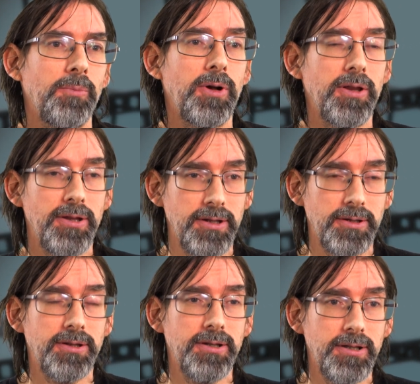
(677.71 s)
But
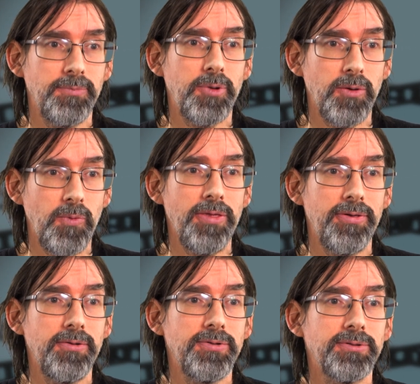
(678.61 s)
we went
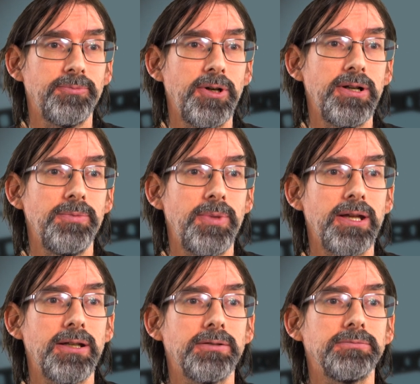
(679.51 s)
through some pretty
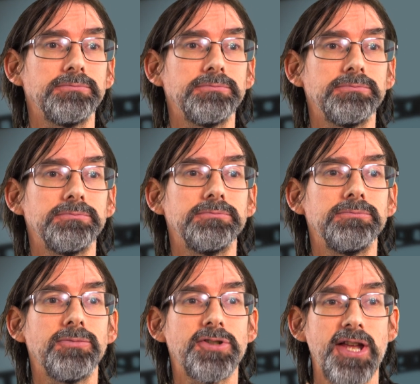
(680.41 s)
big
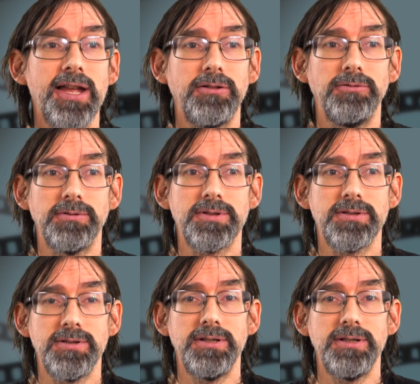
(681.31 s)
cycles.